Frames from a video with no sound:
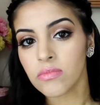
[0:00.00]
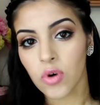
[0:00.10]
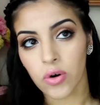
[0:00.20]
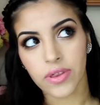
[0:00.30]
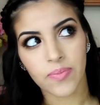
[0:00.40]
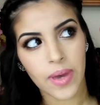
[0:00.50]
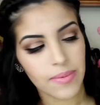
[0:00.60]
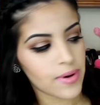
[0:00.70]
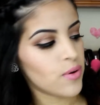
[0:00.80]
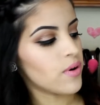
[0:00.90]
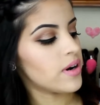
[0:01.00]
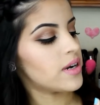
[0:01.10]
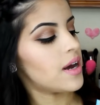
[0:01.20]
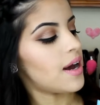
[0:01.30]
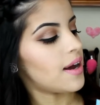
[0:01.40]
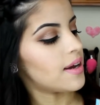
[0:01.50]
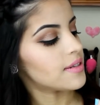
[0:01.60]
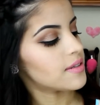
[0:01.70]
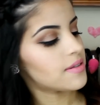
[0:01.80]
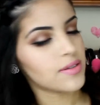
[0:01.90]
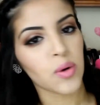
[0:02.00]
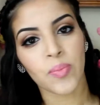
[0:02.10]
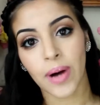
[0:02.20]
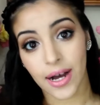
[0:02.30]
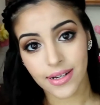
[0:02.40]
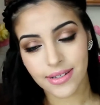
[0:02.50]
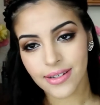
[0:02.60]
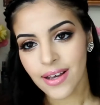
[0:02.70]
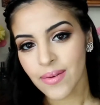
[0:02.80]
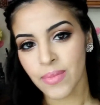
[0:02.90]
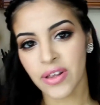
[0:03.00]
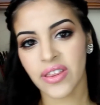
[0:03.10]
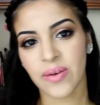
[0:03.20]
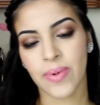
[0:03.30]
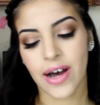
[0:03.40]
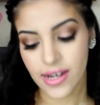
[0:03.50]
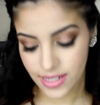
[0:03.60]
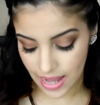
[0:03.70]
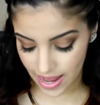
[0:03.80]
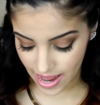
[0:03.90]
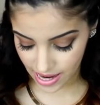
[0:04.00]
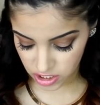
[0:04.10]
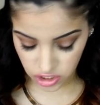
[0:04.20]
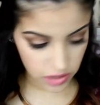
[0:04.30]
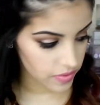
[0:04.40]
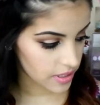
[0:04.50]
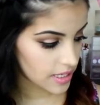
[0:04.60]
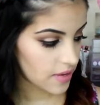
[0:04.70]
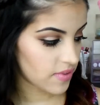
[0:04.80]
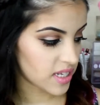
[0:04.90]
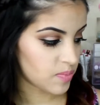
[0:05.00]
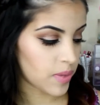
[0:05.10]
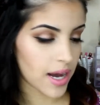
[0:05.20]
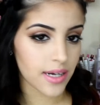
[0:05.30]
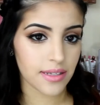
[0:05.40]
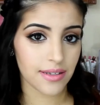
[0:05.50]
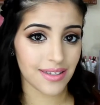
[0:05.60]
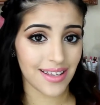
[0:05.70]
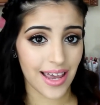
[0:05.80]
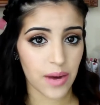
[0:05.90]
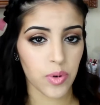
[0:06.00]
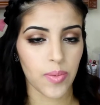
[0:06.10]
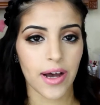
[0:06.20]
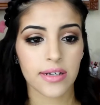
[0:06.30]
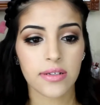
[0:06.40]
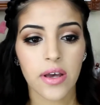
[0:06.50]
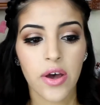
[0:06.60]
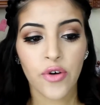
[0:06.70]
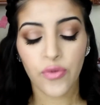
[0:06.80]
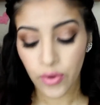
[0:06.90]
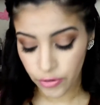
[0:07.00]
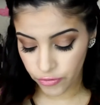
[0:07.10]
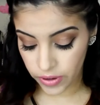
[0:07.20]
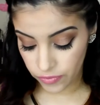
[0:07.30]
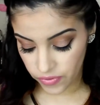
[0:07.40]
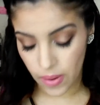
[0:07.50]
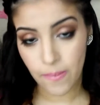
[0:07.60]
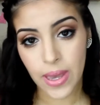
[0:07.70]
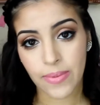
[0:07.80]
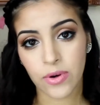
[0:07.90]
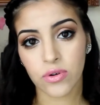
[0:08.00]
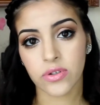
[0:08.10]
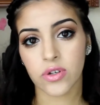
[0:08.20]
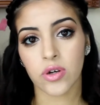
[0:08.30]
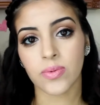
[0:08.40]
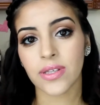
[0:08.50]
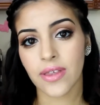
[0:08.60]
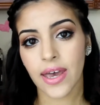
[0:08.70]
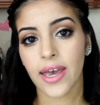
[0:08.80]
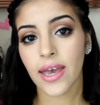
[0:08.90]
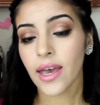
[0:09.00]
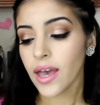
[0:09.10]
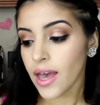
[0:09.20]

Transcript: or the Babycorn soap box, monthly box. I actually received this box, this is the April box, for free from Babycorn Soaps. They